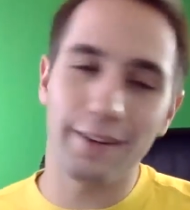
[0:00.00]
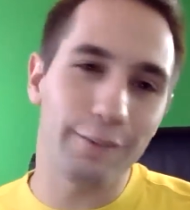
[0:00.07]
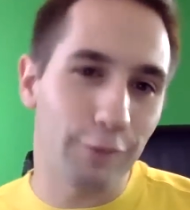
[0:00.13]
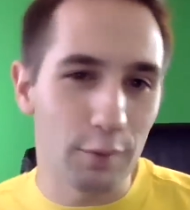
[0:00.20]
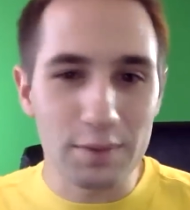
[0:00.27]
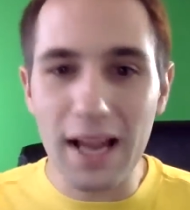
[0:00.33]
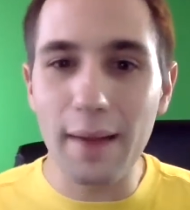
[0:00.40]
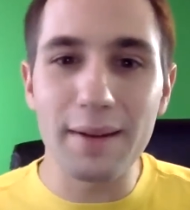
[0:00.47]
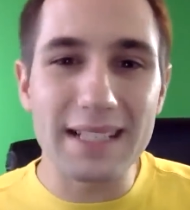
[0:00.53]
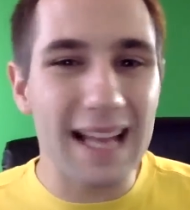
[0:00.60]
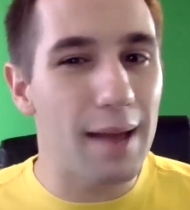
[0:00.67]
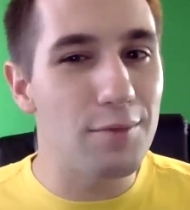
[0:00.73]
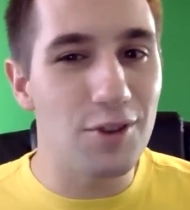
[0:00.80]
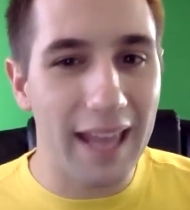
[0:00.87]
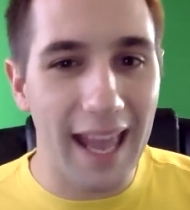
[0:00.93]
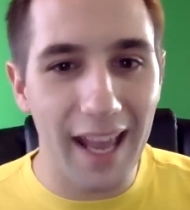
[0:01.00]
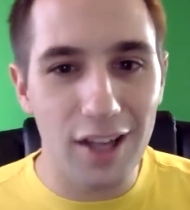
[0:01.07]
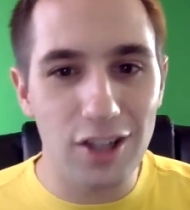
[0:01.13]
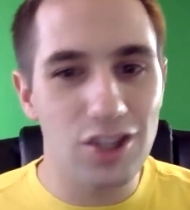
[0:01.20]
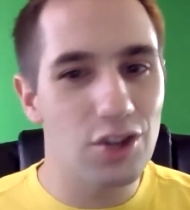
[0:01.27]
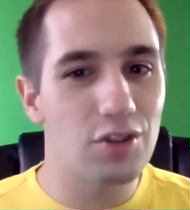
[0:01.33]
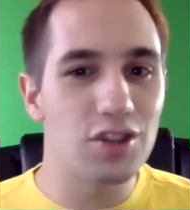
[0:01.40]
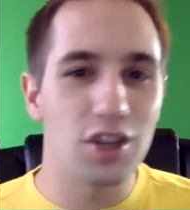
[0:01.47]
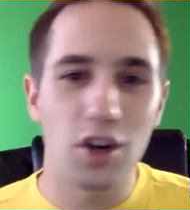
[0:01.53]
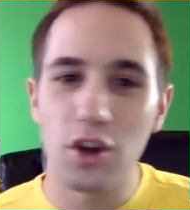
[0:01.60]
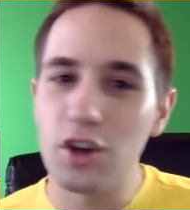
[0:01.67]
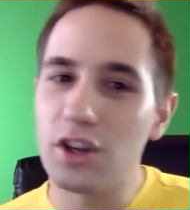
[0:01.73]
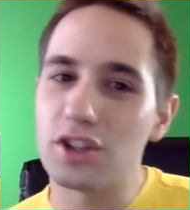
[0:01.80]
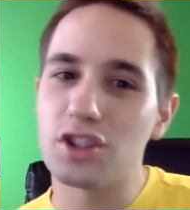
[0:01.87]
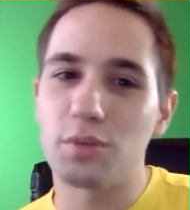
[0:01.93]
From time to time, you can choose,
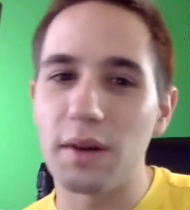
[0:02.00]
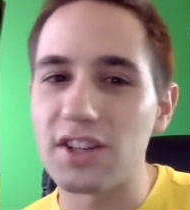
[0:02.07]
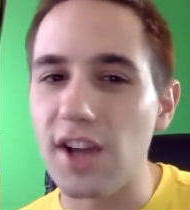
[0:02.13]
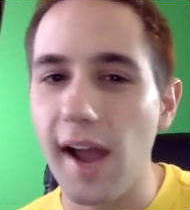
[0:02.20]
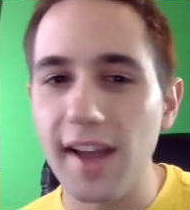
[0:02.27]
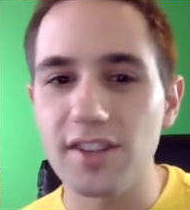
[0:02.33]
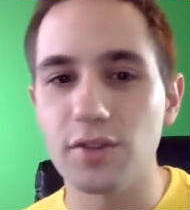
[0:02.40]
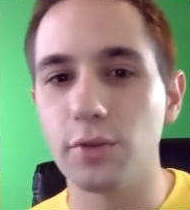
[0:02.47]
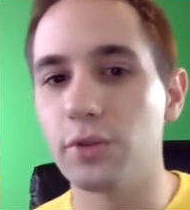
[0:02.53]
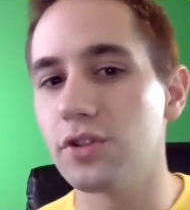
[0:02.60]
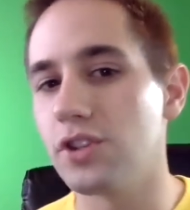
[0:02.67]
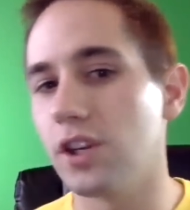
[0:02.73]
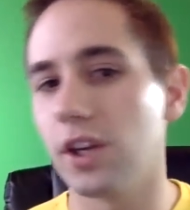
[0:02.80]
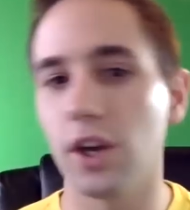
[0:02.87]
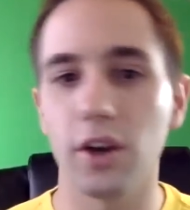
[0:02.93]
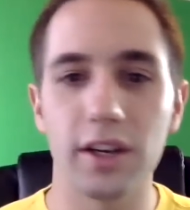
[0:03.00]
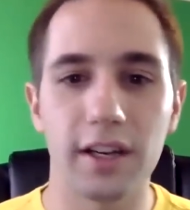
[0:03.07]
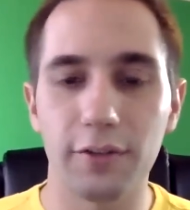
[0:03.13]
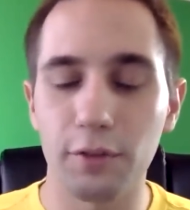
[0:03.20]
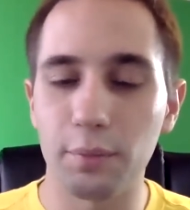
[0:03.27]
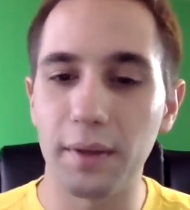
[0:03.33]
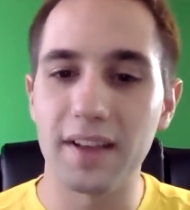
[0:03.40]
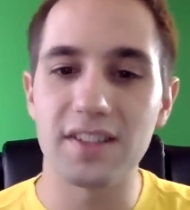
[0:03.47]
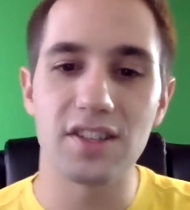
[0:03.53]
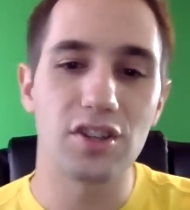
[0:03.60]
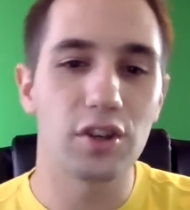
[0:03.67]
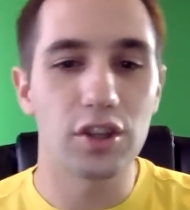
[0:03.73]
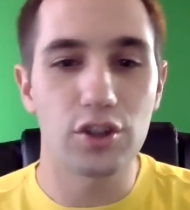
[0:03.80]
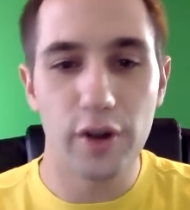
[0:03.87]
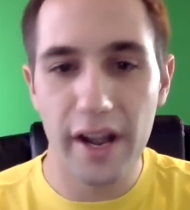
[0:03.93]
you can switch high schools, you can go to different places,
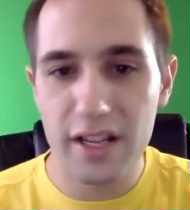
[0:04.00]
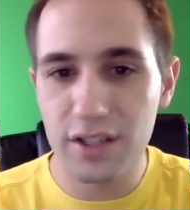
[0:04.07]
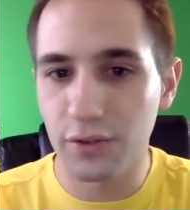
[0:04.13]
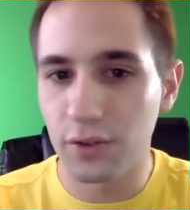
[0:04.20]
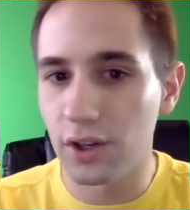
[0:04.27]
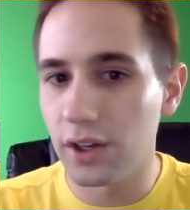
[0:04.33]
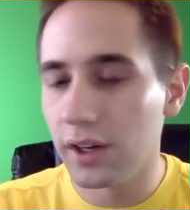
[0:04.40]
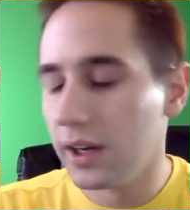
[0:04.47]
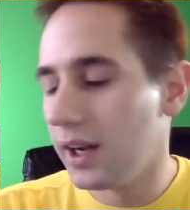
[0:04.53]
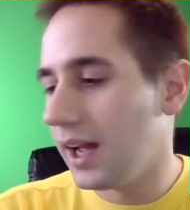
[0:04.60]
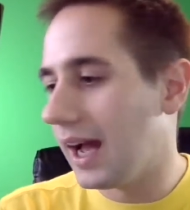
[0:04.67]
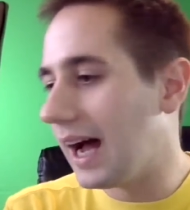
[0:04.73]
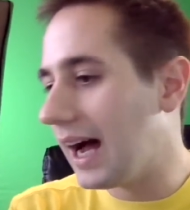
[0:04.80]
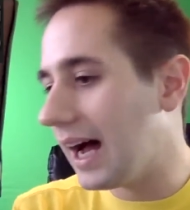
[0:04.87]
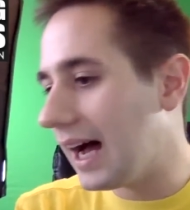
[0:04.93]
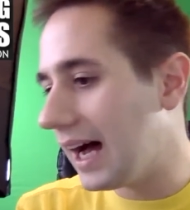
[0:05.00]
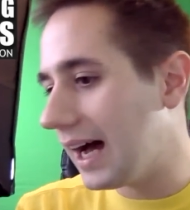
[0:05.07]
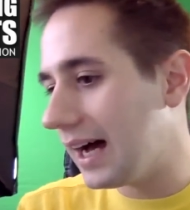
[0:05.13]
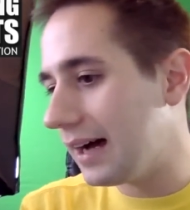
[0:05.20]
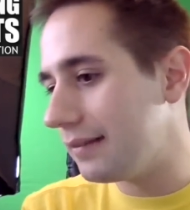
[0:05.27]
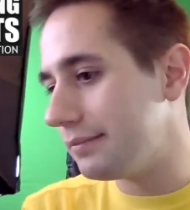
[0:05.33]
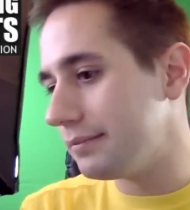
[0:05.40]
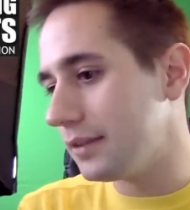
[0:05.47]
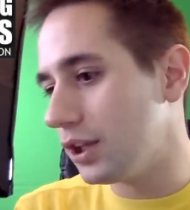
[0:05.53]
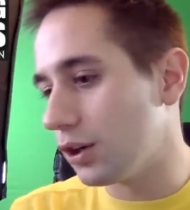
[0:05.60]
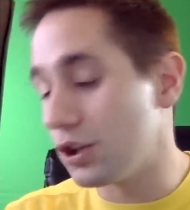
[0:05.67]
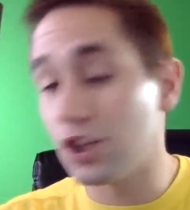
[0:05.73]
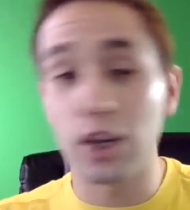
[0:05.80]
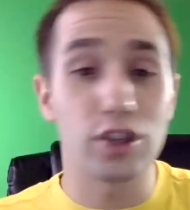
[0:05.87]
you can transfer, you